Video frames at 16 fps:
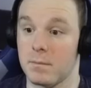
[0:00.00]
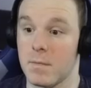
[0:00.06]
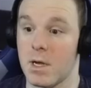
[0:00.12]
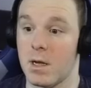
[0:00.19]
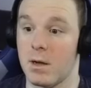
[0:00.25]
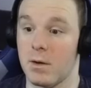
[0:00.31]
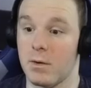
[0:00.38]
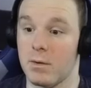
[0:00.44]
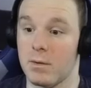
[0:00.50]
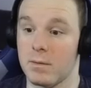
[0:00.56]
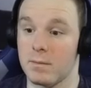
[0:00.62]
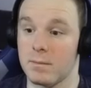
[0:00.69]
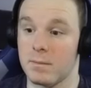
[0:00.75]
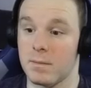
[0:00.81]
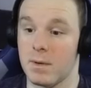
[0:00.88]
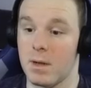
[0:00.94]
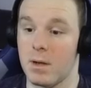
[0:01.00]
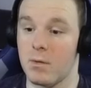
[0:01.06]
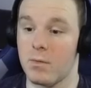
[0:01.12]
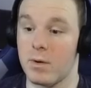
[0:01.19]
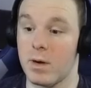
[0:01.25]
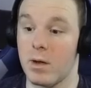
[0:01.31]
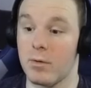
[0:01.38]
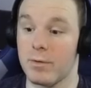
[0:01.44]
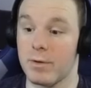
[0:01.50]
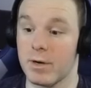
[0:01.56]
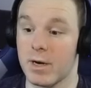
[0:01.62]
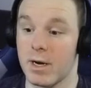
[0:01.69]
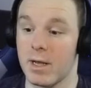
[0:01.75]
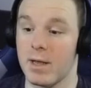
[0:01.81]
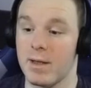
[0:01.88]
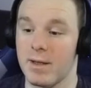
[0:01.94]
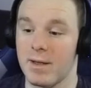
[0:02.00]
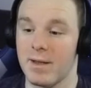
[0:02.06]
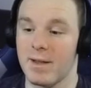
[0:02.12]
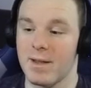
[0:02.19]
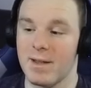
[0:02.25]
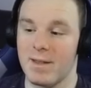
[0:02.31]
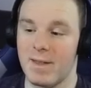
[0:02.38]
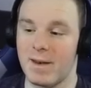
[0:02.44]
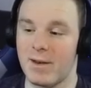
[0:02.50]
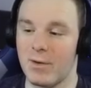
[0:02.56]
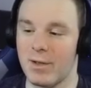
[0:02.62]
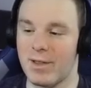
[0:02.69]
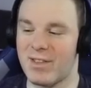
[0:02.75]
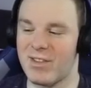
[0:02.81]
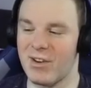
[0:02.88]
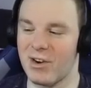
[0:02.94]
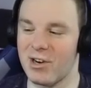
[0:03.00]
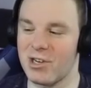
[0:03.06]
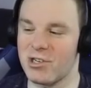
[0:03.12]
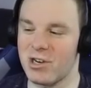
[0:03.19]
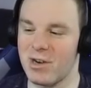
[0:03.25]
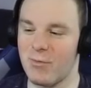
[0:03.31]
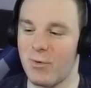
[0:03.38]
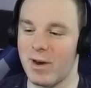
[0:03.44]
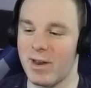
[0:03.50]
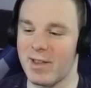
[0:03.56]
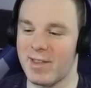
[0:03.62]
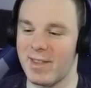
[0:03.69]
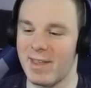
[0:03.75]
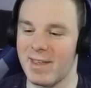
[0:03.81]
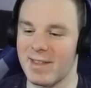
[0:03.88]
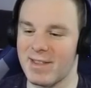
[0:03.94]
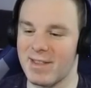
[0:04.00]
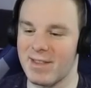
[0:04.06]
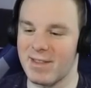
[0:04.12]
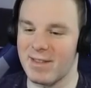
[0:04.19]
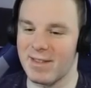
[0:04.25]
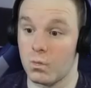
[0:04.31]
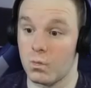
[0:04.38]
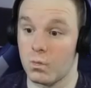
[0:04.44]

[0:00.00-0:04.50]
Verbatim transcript: Uh-oh. Oh no, they're gonna... They doing surgery? What is this?